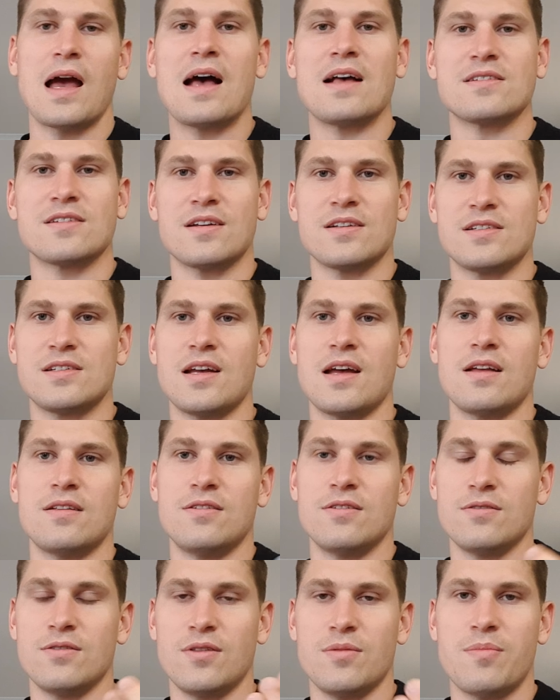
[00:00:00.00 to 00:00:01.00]
as I
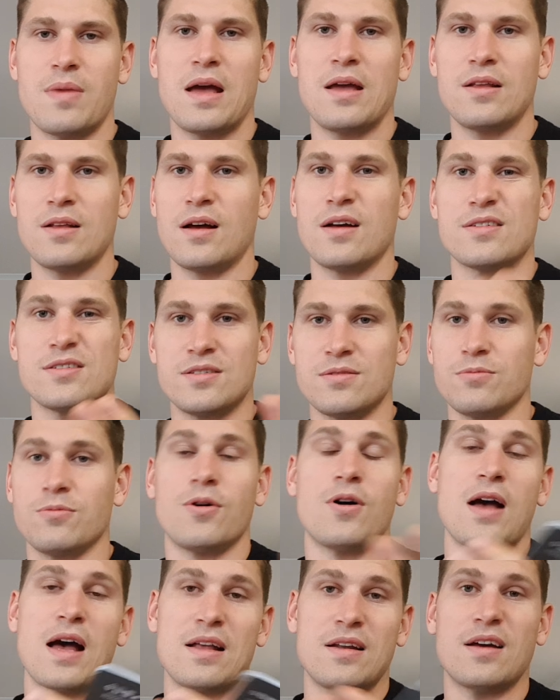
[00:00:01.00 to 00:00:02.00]
said,
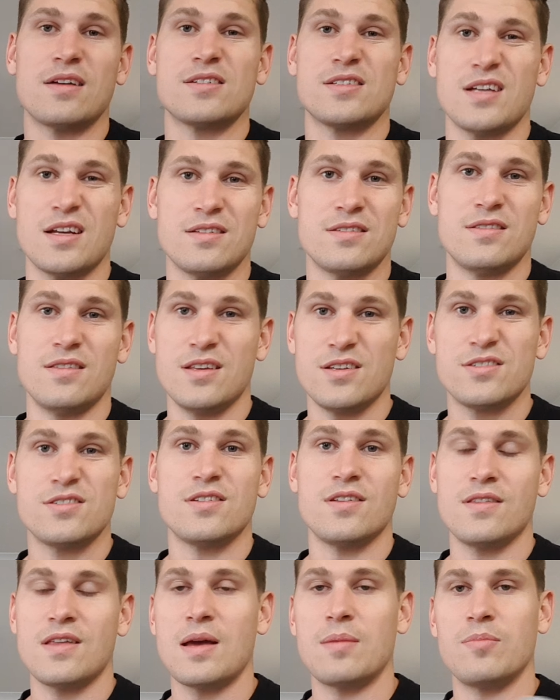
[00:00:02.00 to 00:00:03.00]
I said this
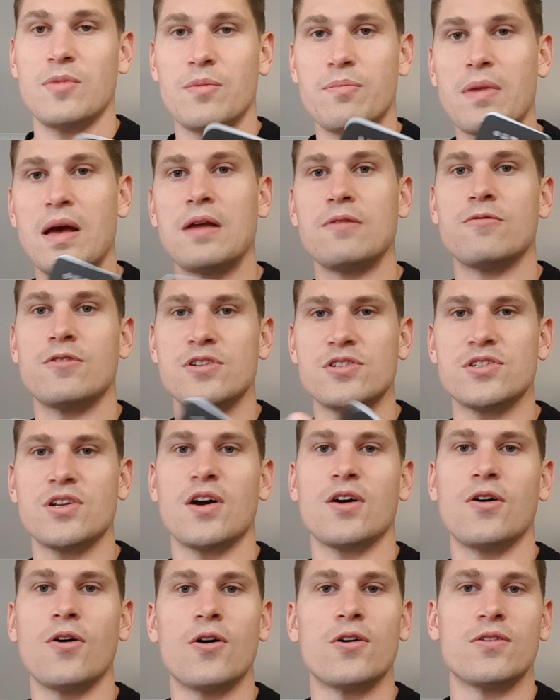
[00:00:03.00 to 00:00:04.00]
to them, the main reason I
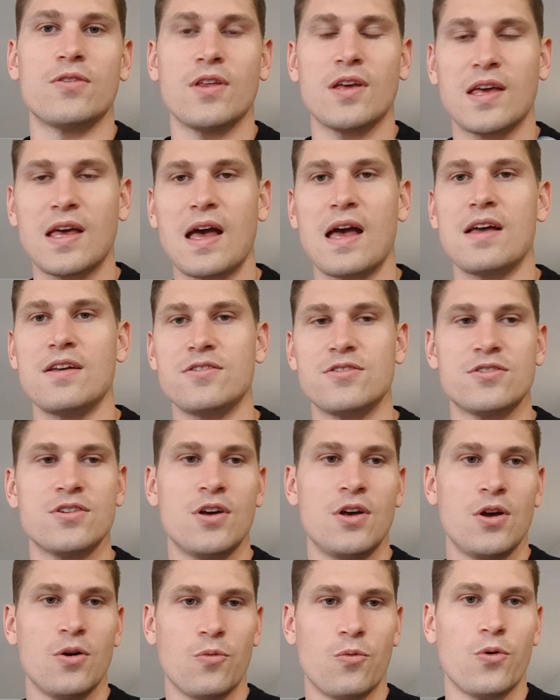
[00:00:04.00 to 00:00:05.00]
got the case
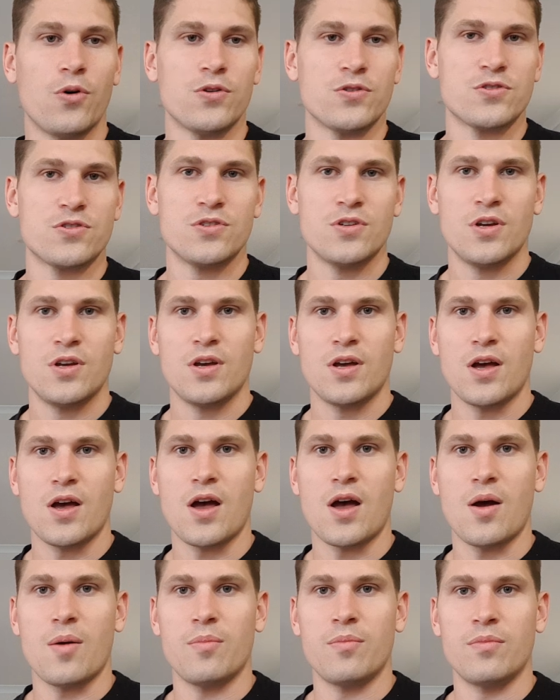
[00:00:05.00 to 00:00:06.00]
was
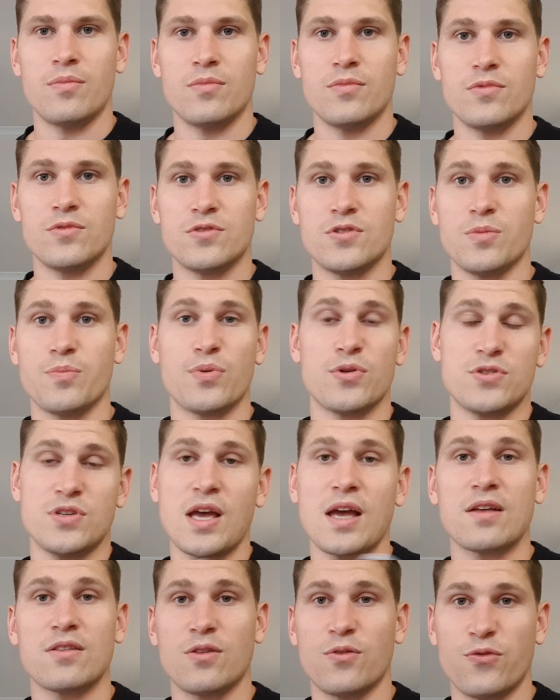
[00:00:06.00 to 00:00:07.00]
to
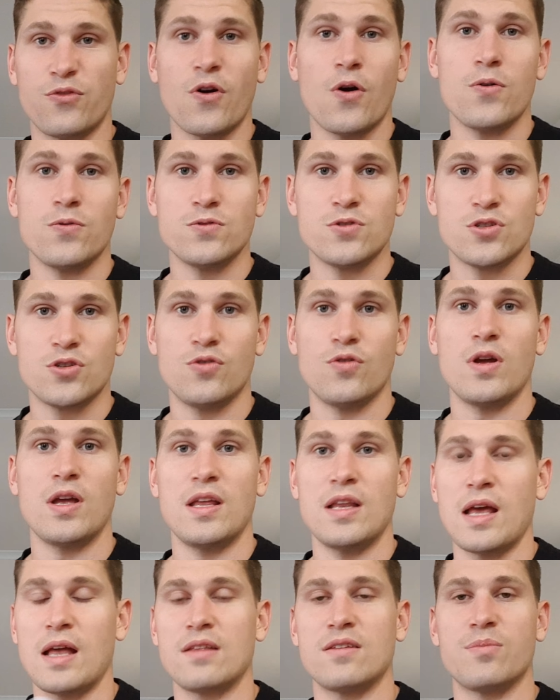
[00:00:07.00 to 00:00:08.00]
protect the phone
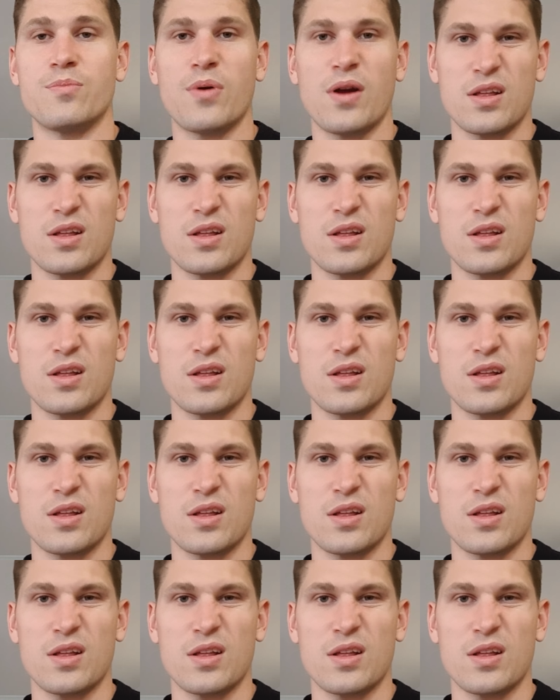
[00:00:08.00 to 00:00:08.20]
screen and to